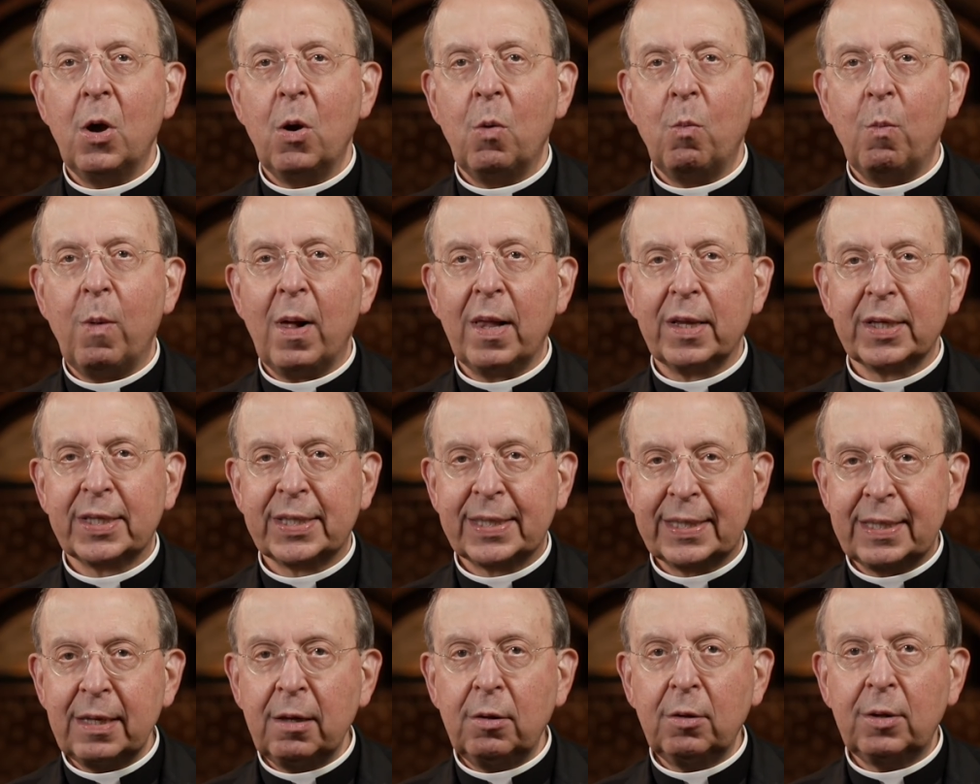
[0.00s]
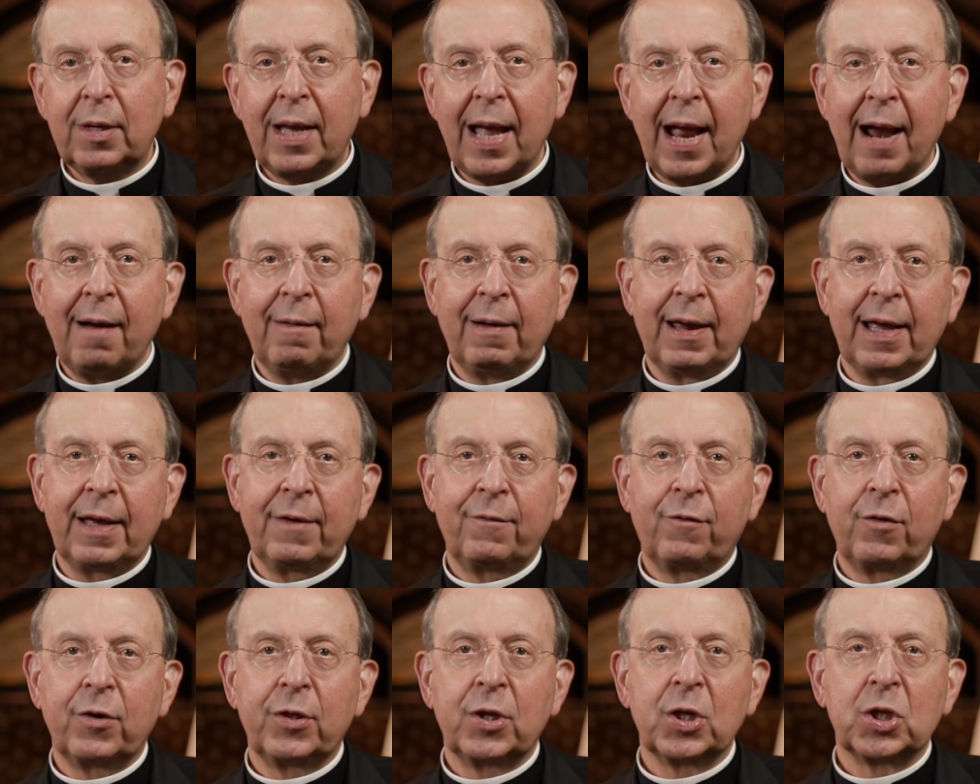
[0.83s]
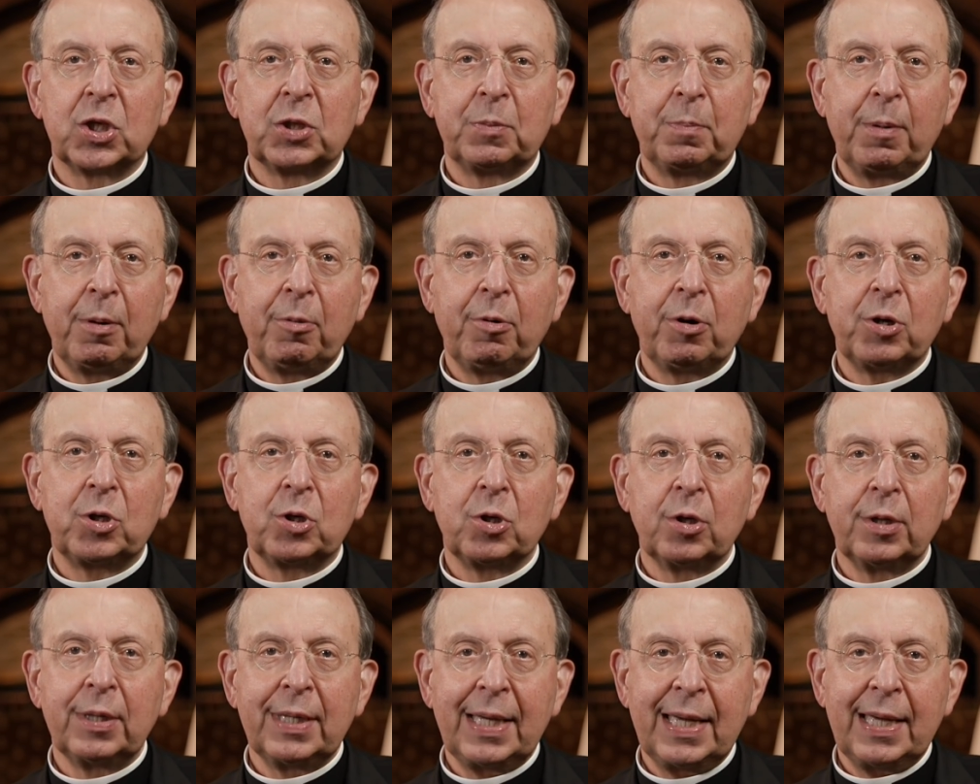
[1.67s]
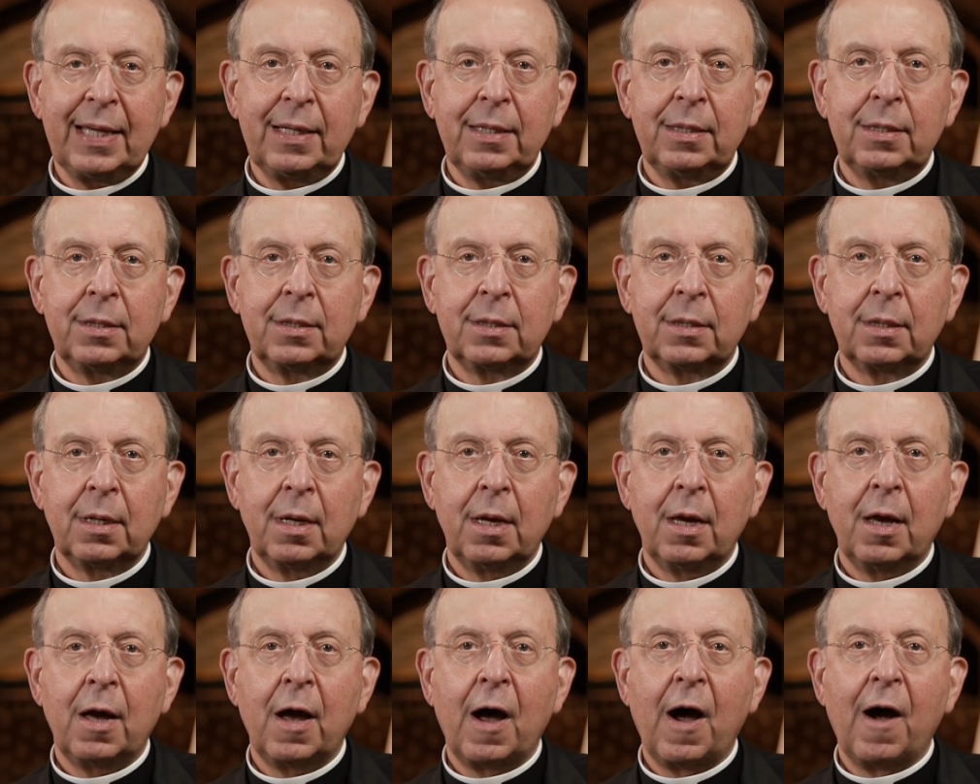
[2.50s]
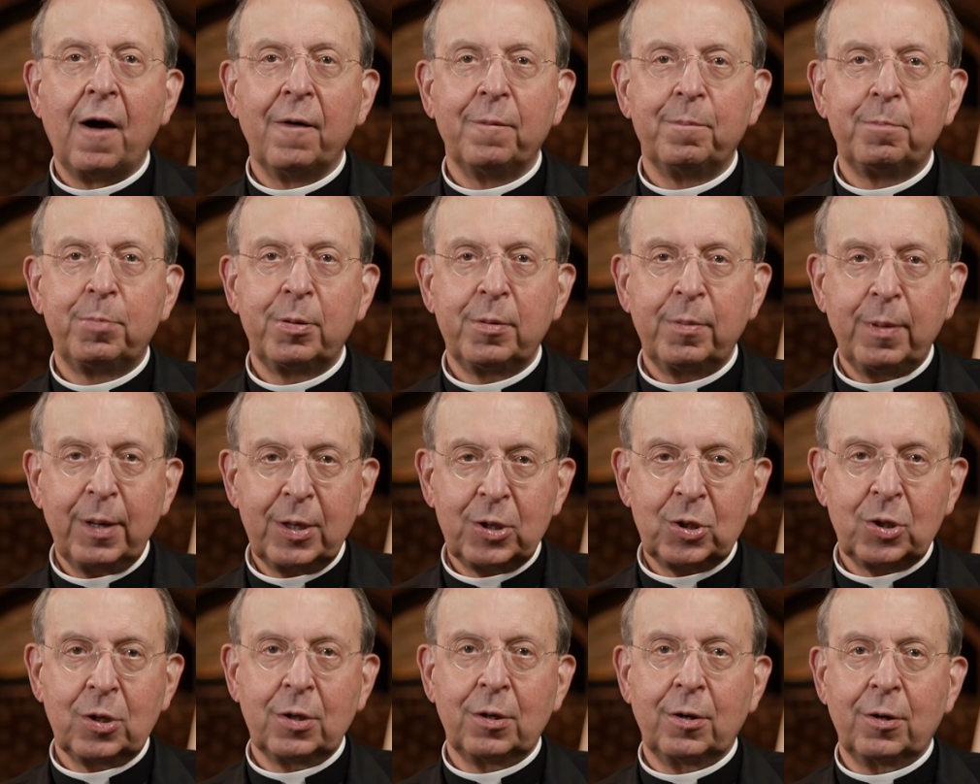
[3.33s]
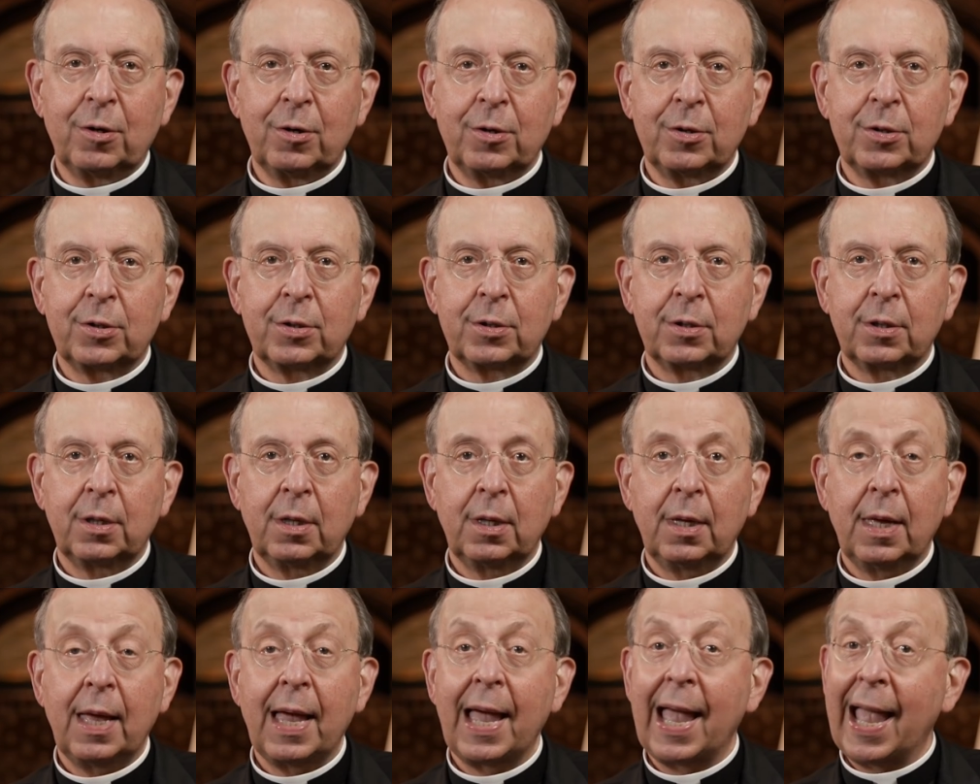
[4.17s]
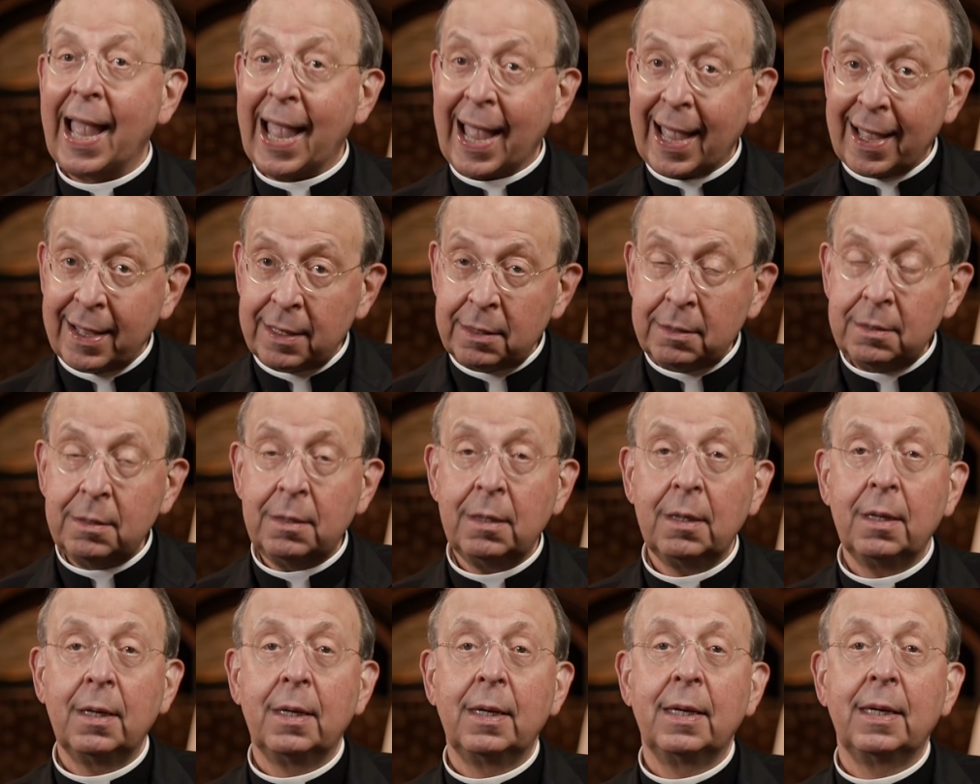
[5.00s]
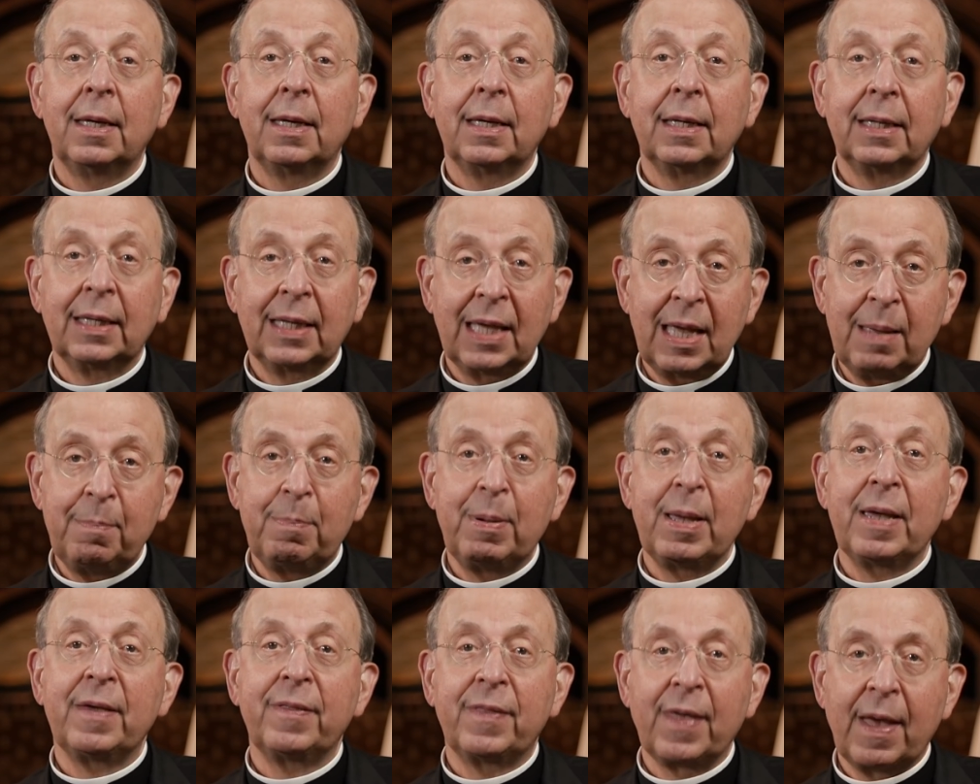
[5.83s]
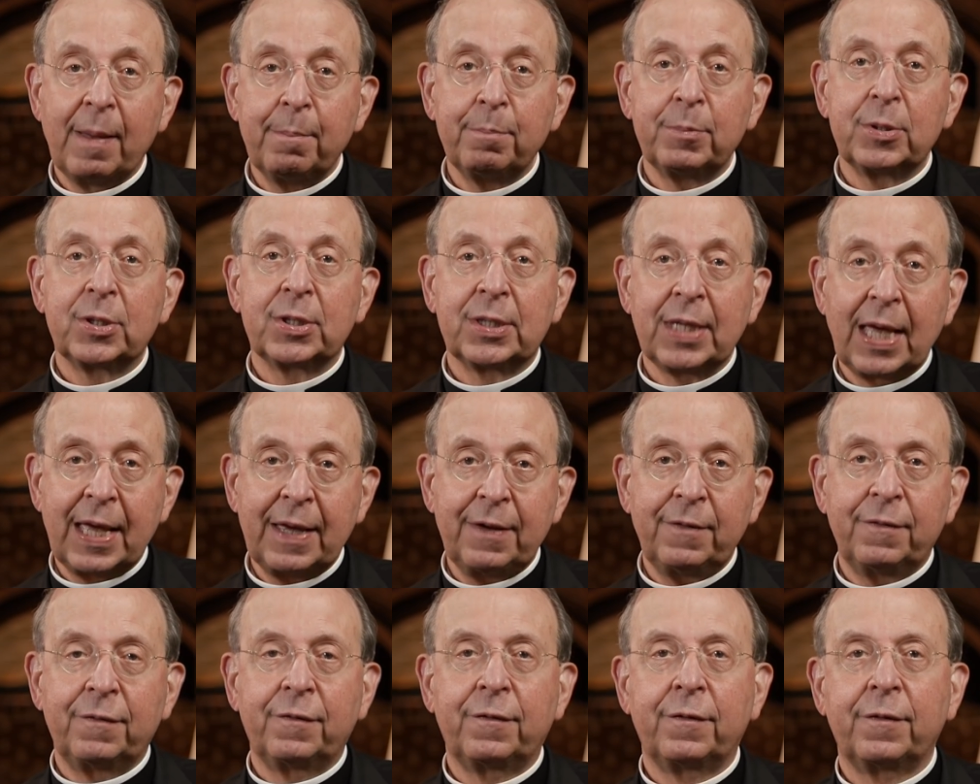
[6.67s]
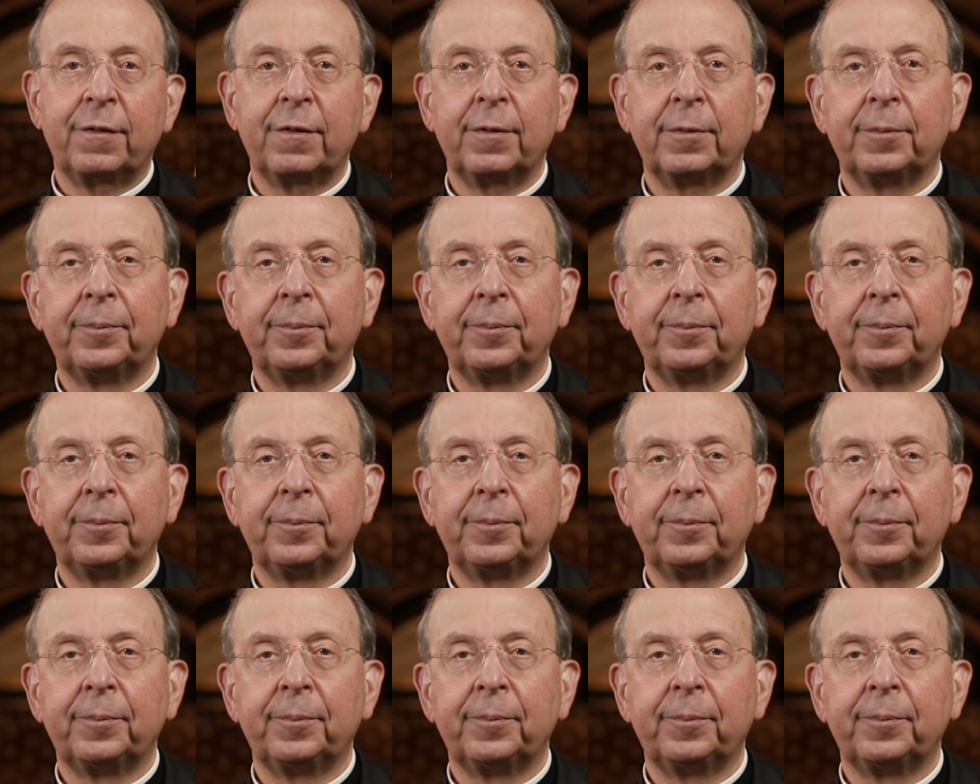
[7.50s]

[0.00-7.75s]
while still caring for the spiritual needs of parishioners and keeping them safe.